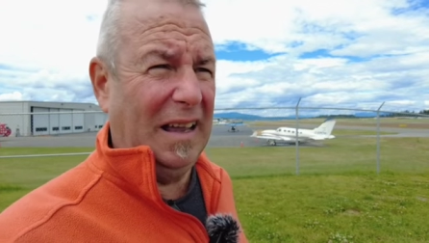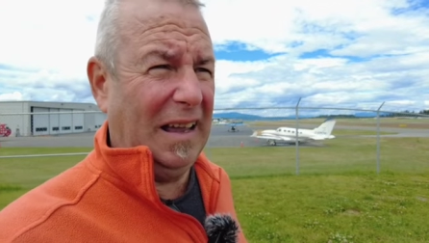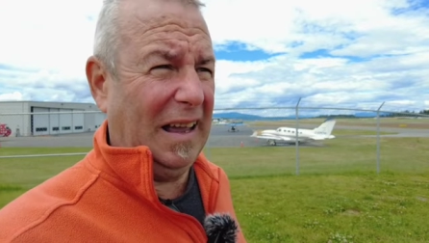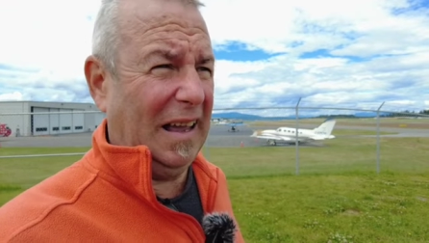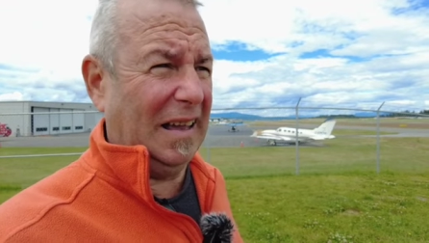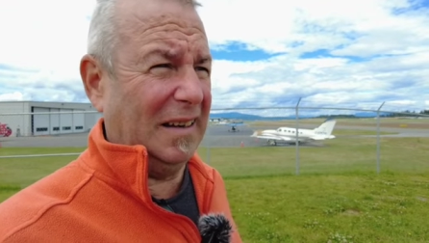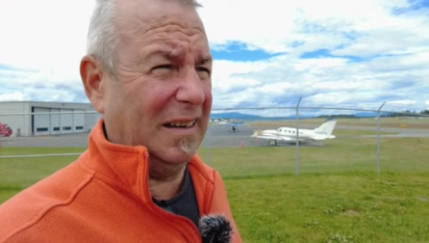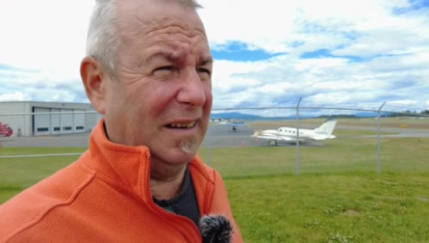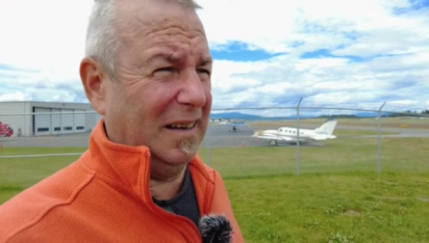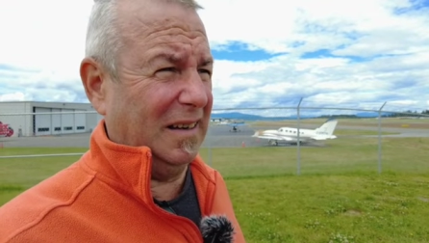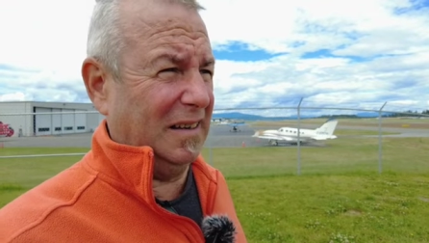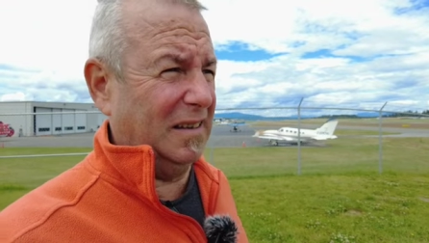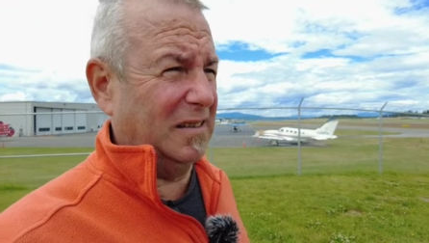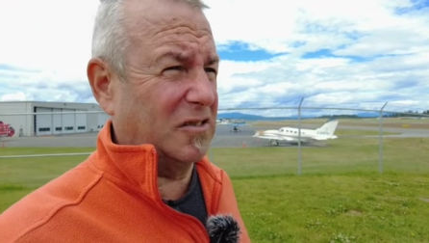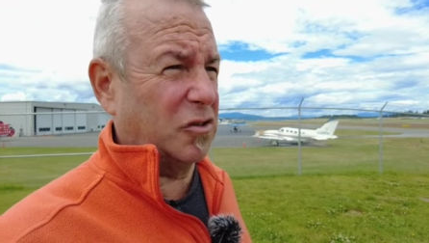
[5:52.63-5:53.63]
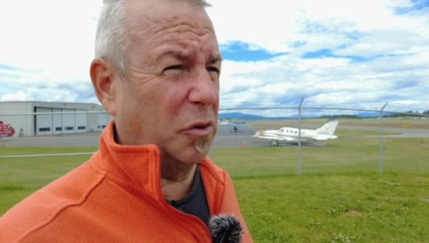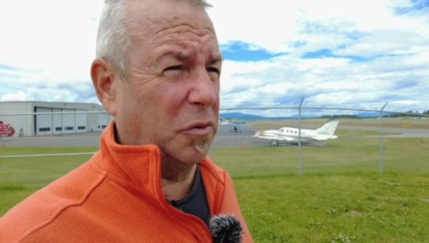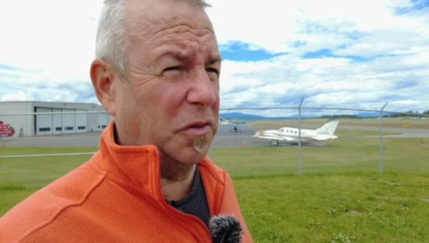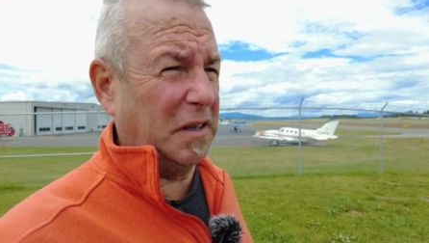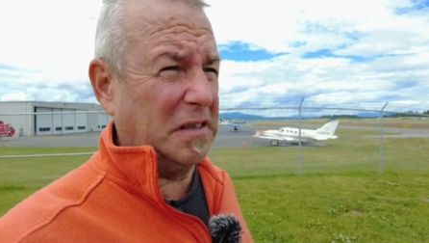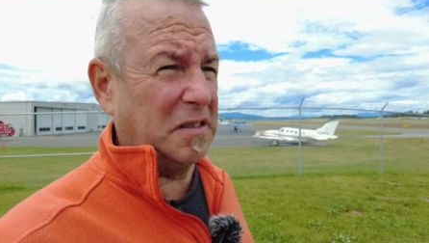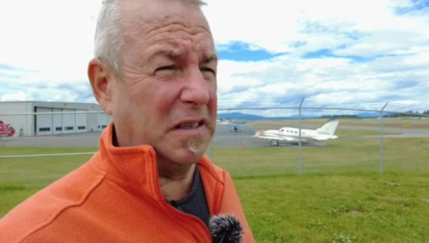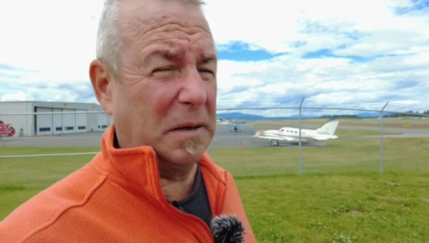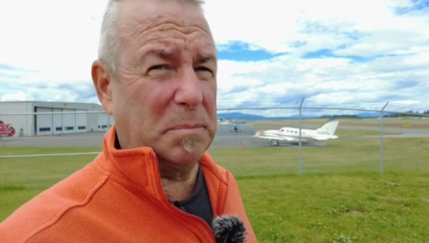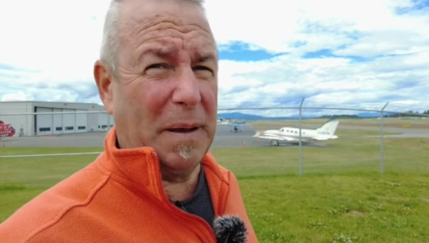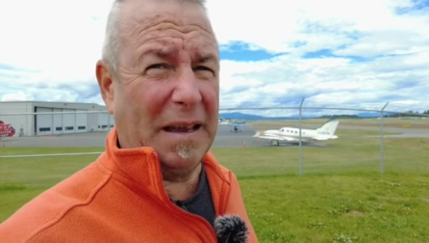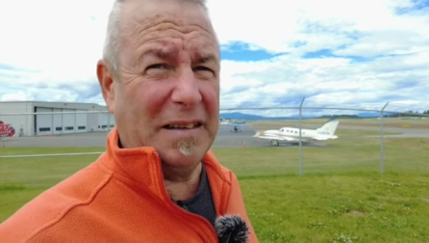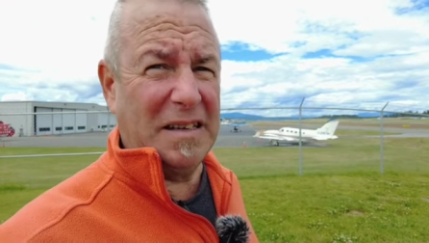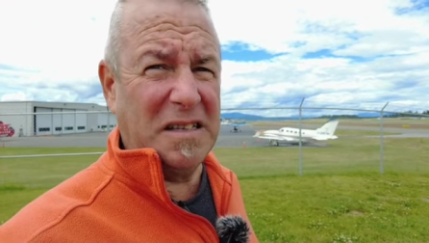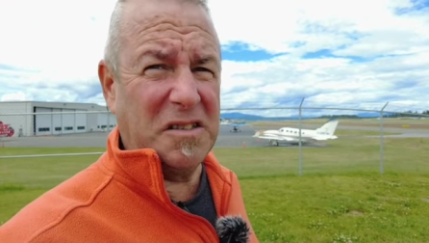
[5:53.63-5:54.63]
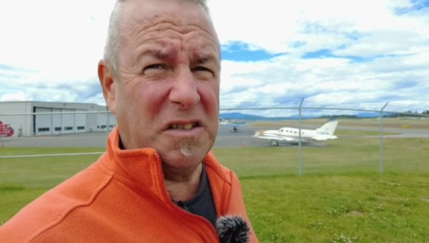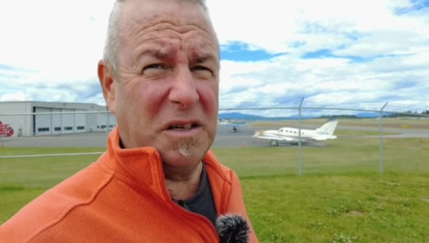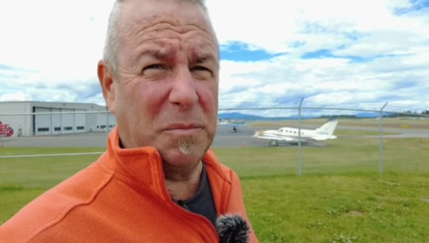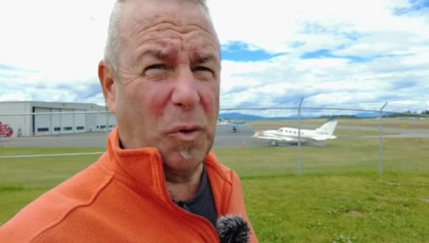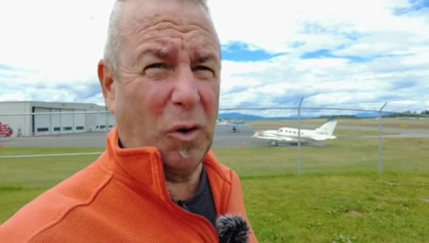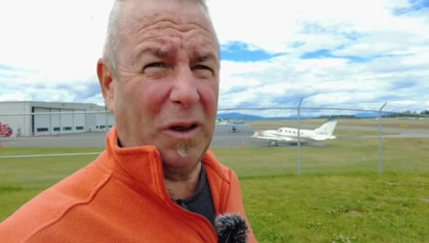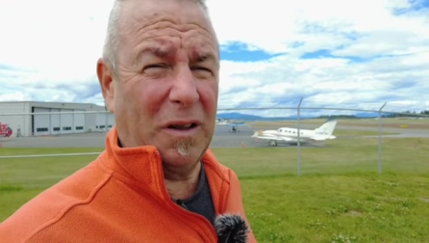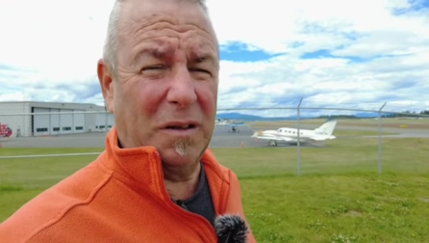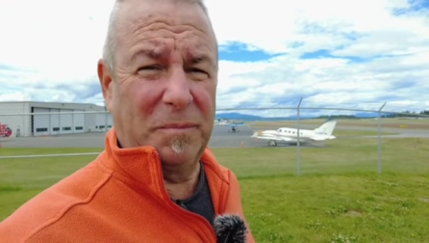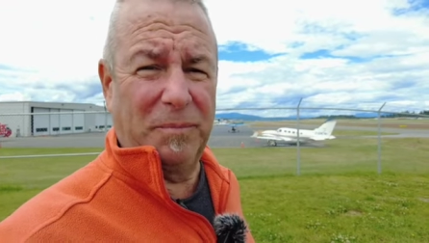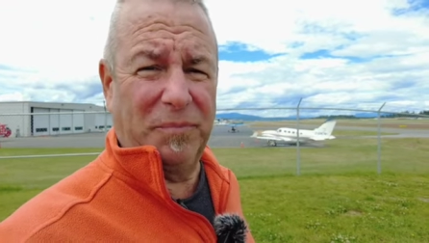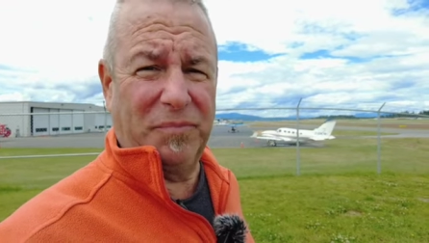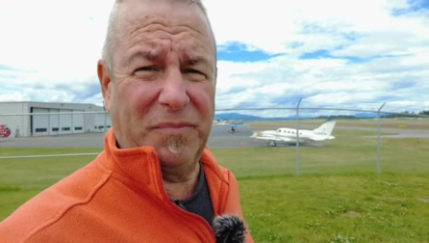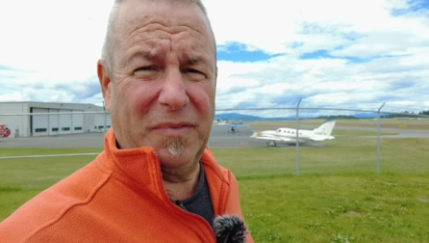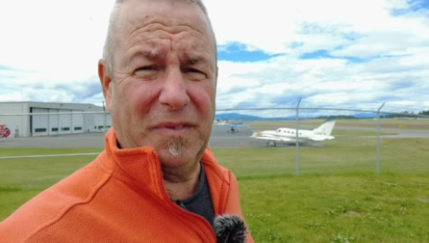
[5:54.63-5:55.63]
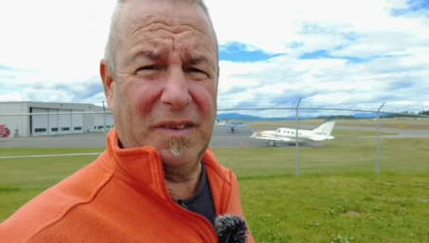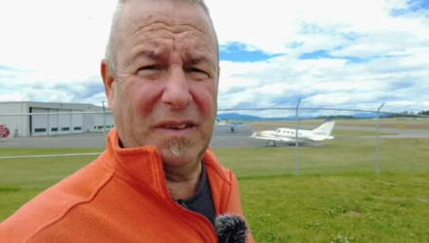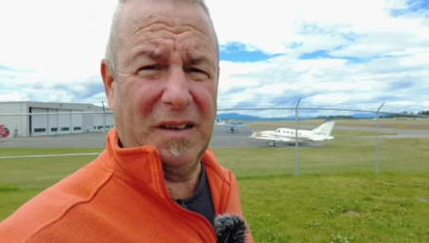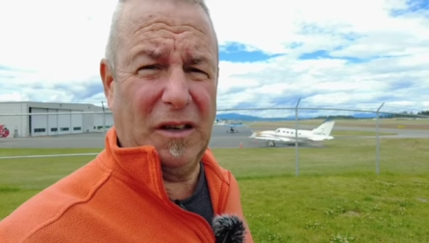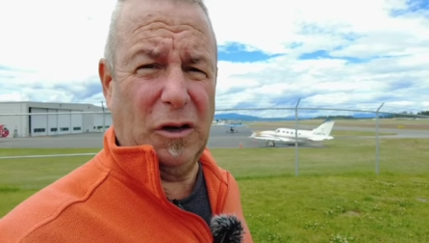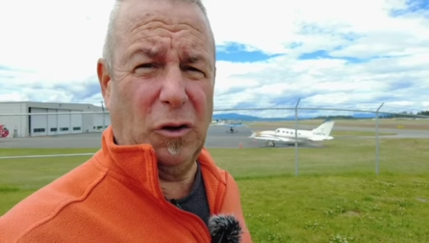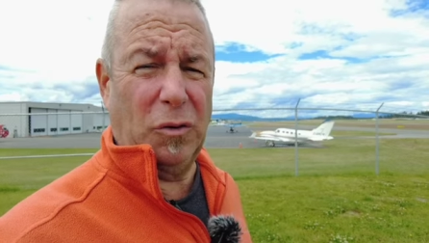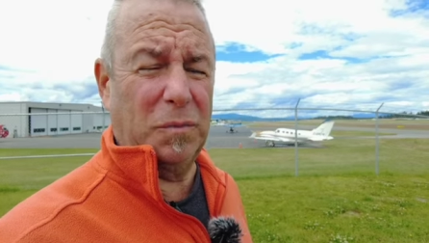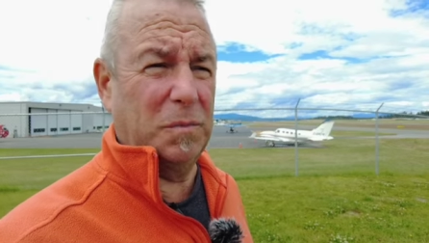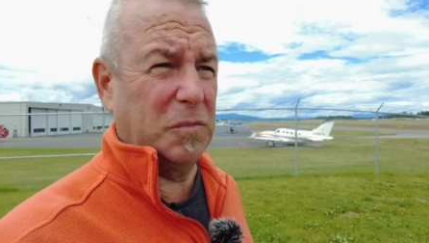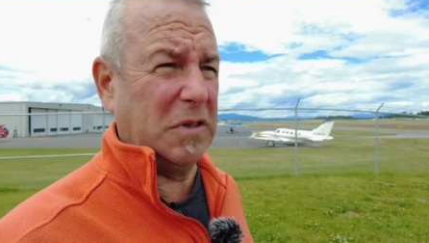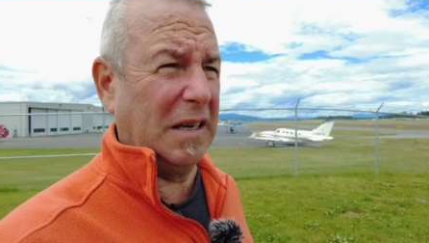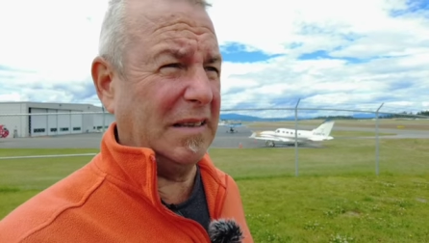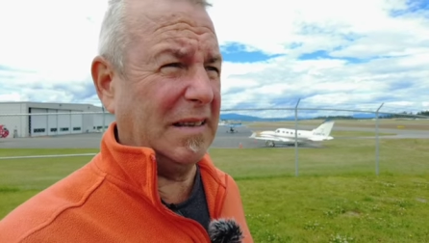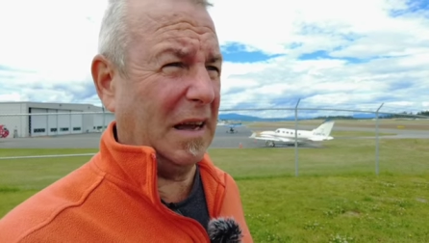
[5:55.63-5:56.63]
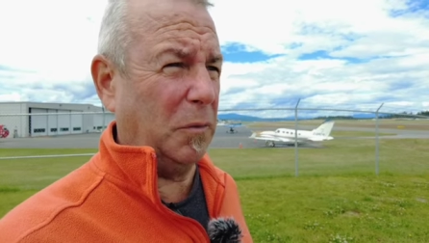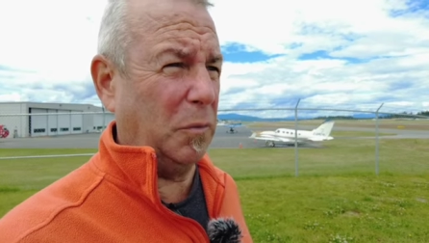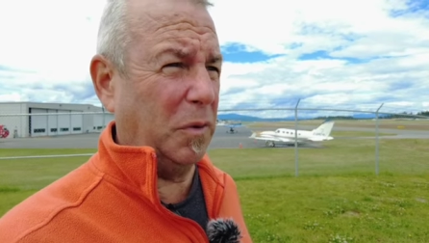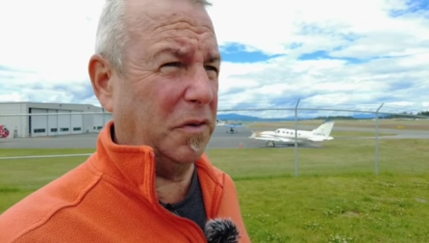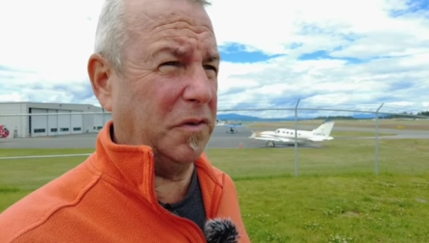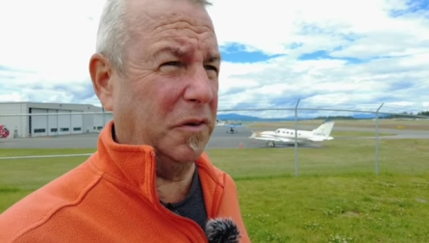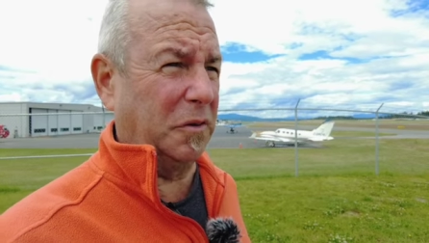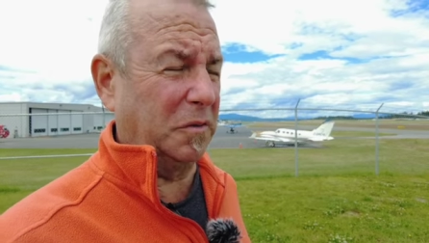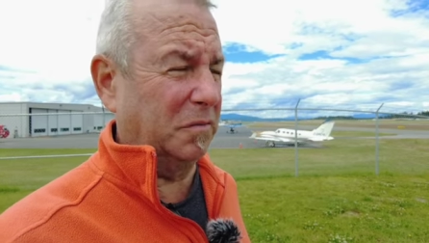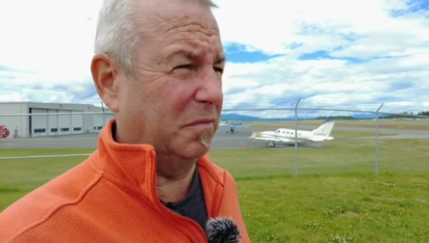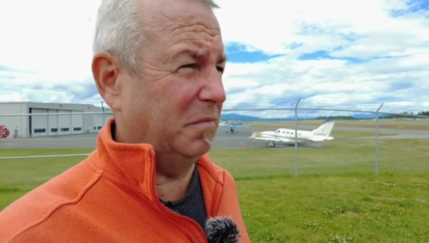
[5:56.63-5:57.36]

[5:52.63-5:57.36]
And so things like magnesium oil, you know, take that with you.